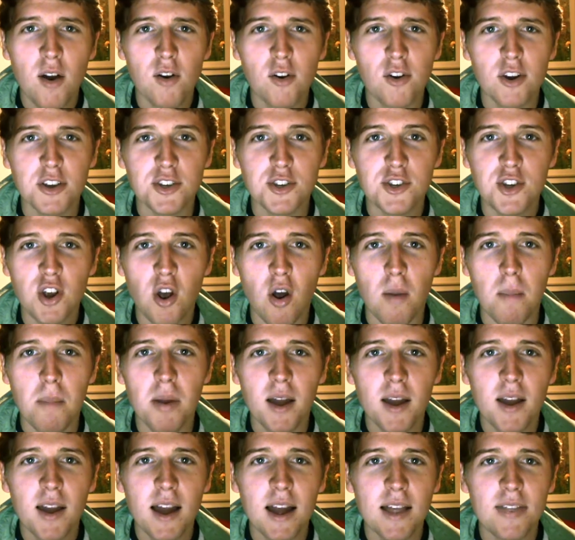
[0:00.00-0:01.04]
or a job,
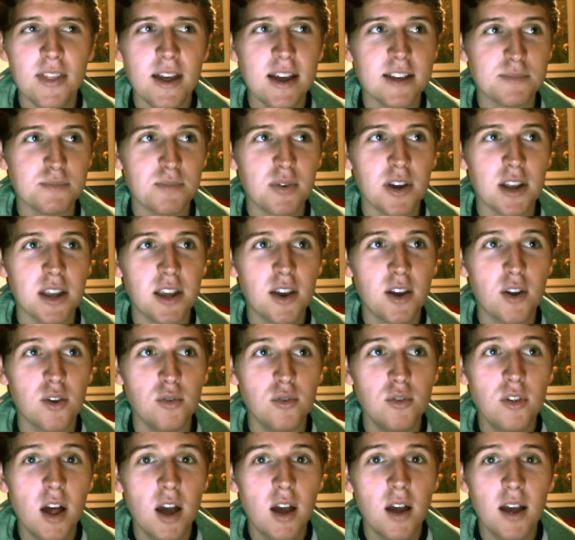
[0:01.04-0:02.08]
and that's pretty
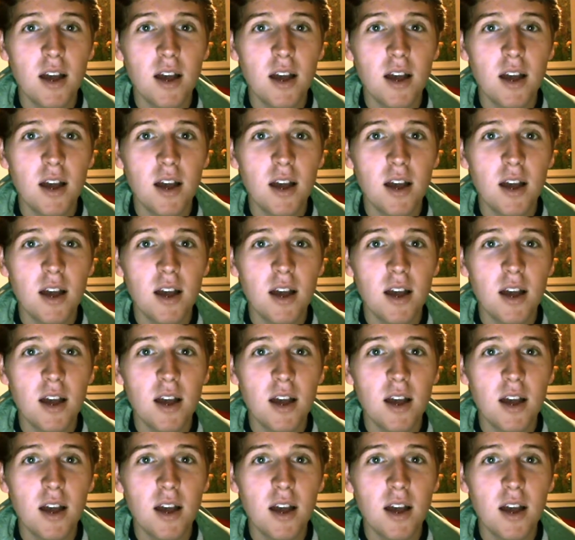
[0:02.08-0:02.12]
cool,